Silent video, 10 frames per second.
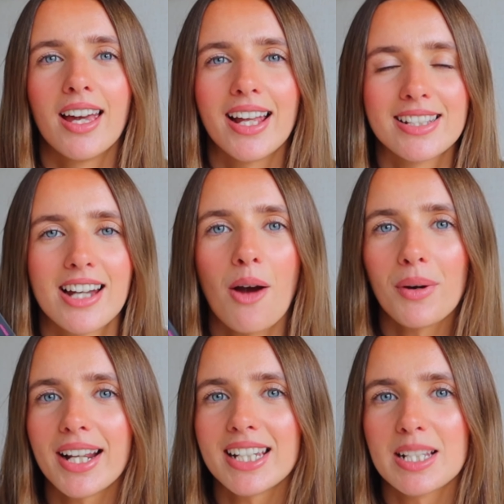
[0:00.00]
it's not
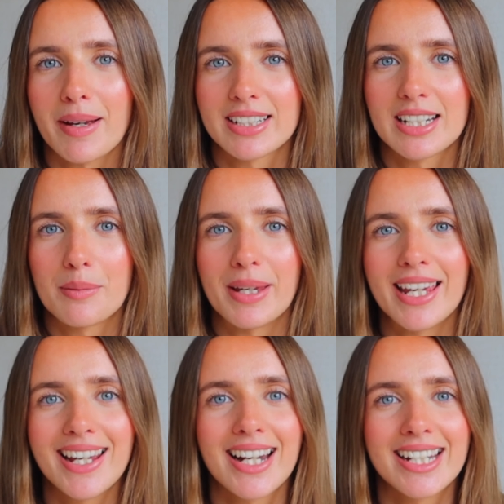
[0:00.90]
what I expected to
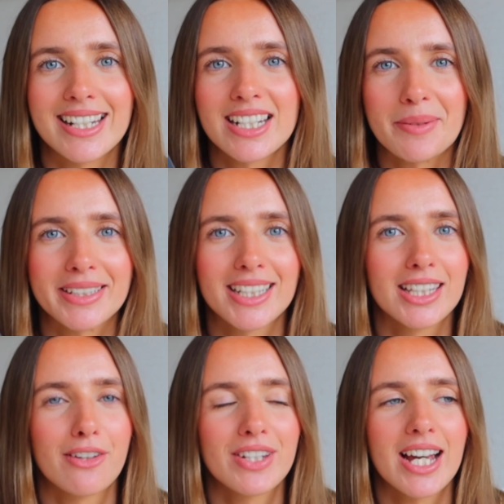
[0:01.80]
be, and I didn't expect to
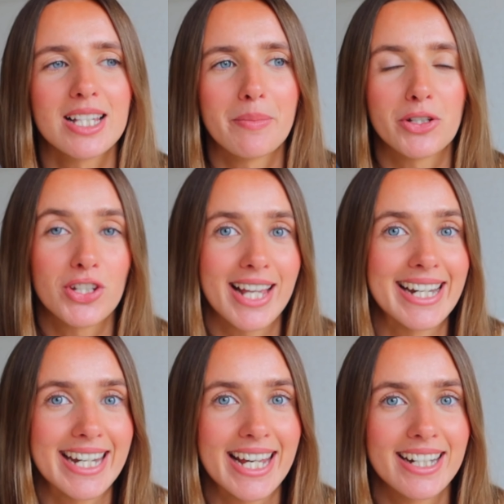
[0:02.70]
love it as much as I
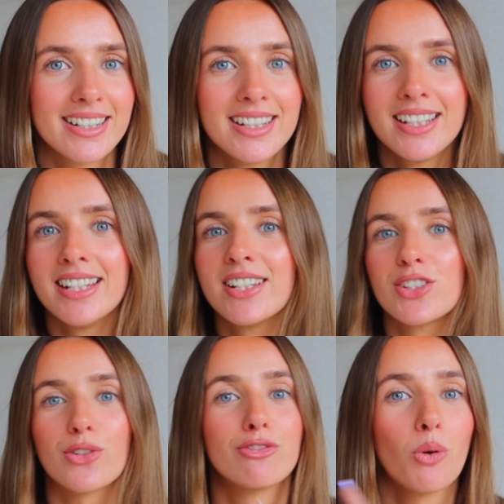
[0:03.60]
did.
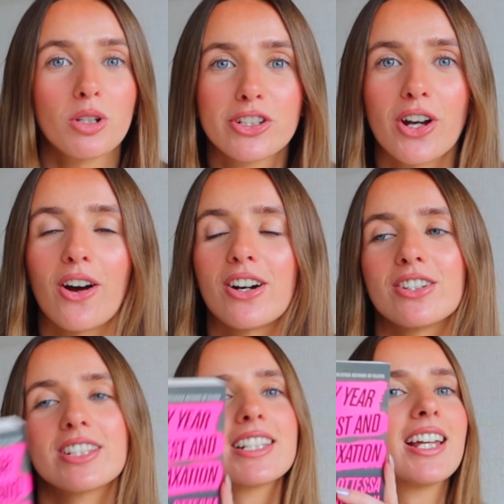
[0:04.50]
So, four
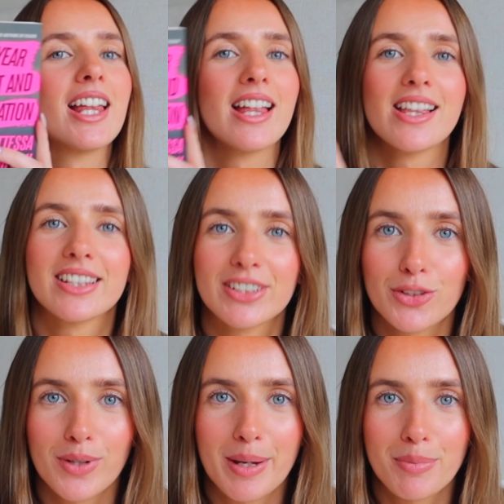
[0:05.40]
stars,
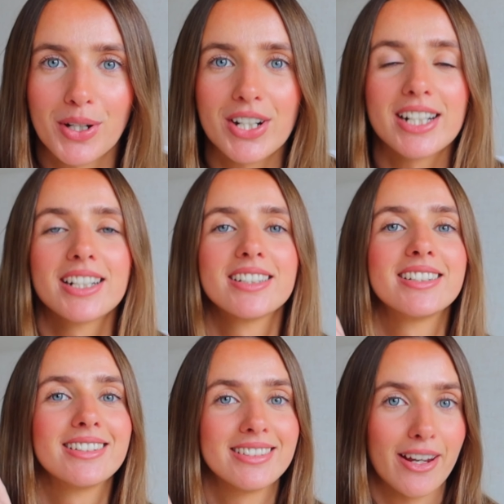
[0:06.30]
great book,
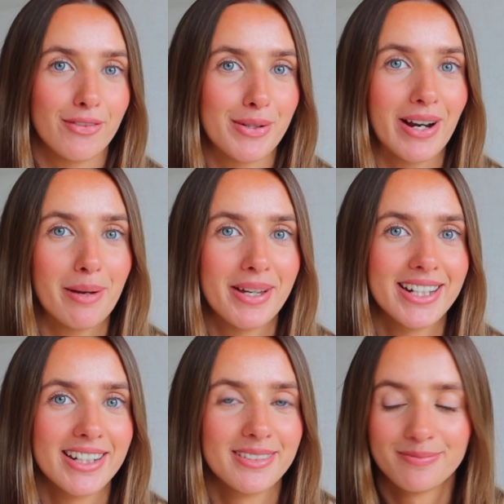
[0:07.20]
definitely recommend.